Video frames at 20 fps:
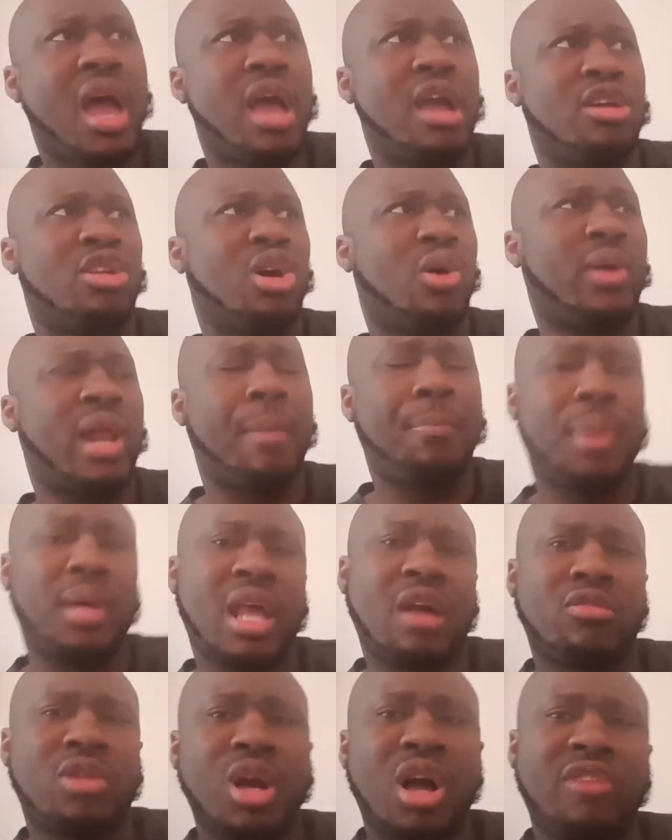You know, when I pick
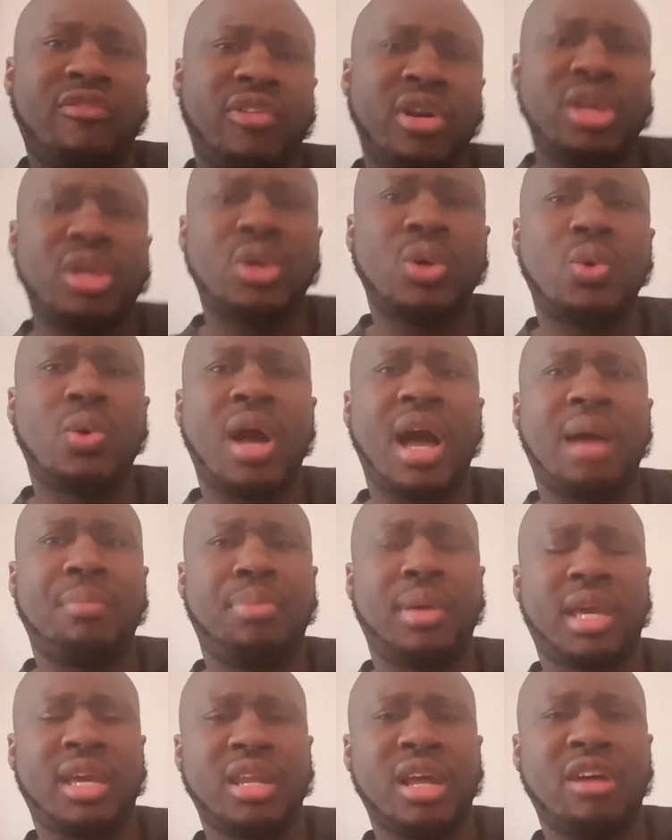that ring up for you, I
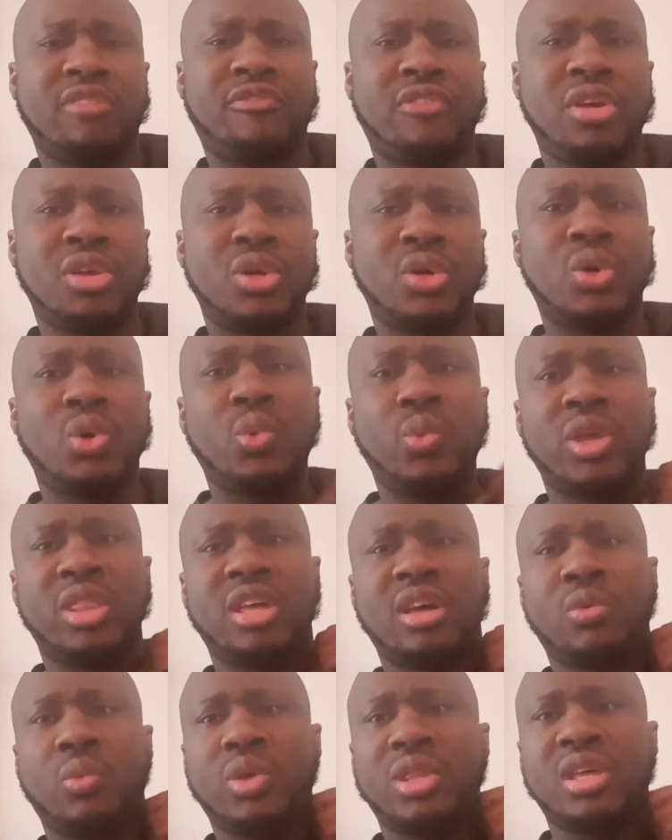pick it up for you with
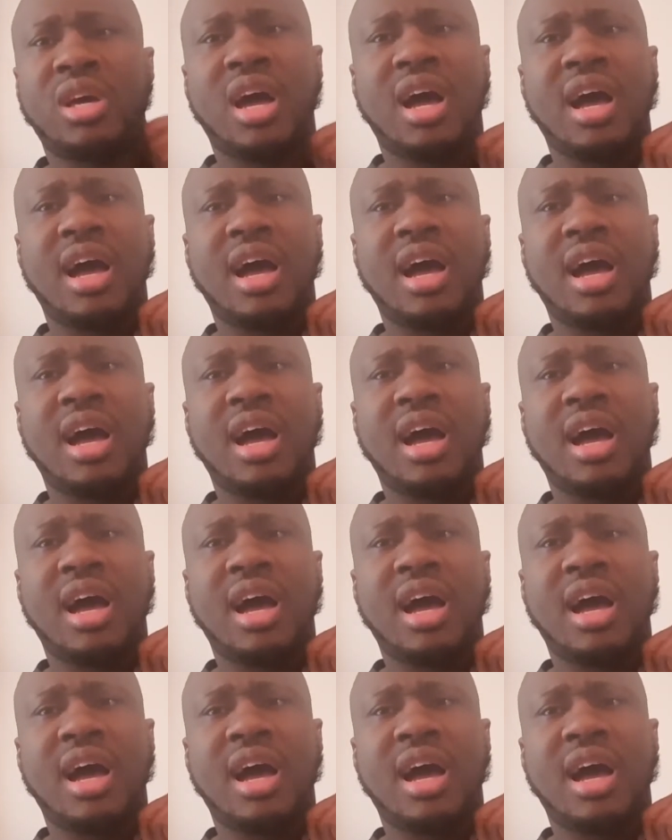the with the